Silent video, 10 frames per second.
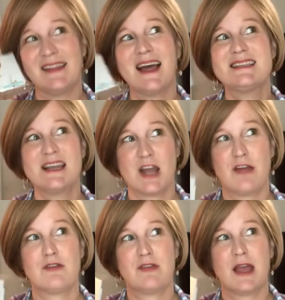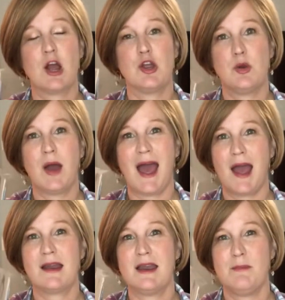That's another thing. Are you an
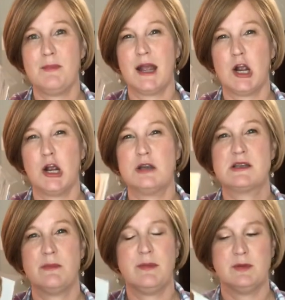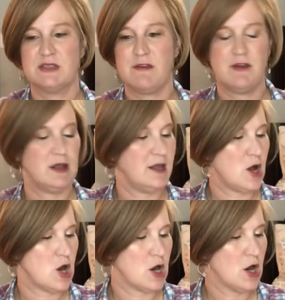acne picker? Some people
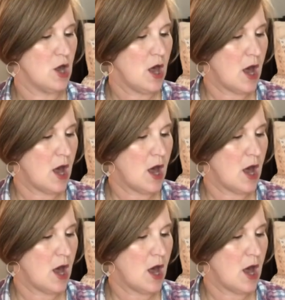definitely are.